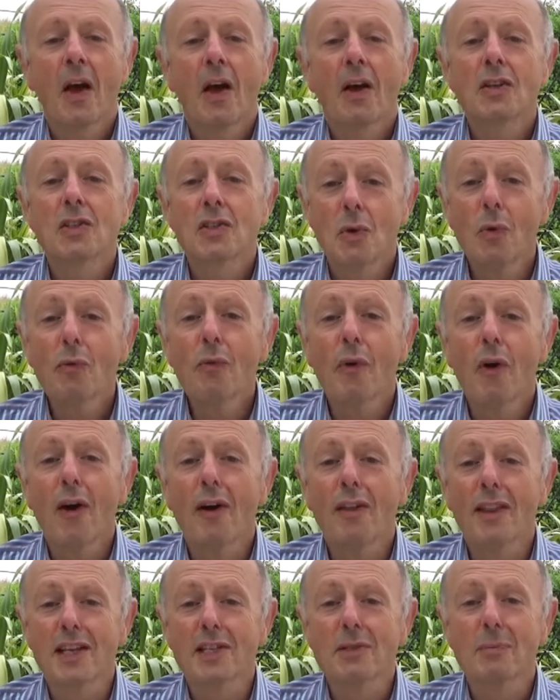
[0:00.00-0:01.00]
So far,
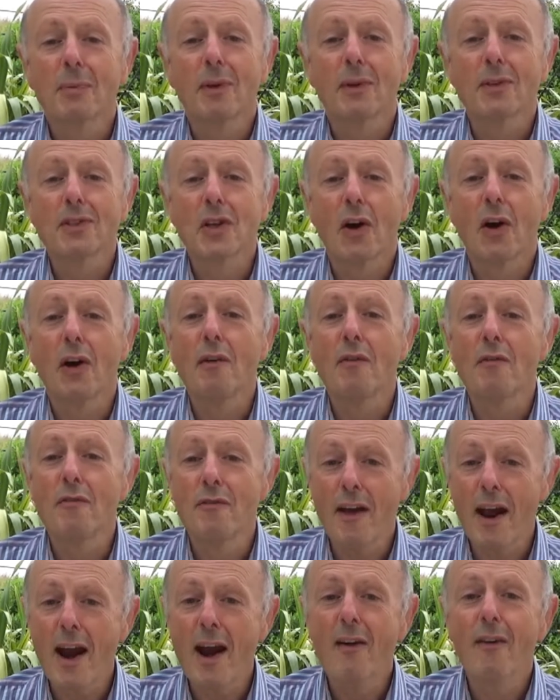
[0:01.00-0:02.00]
this will sound
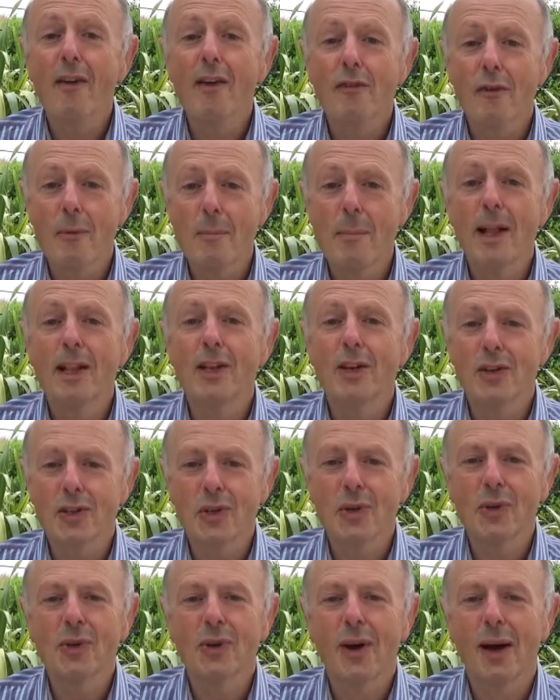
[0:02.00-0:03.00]
very familiar
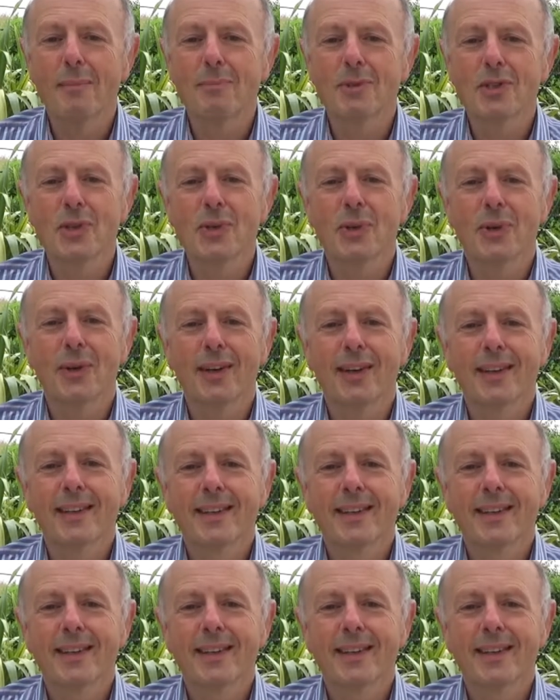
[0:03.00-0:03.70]
to you, I'm sure.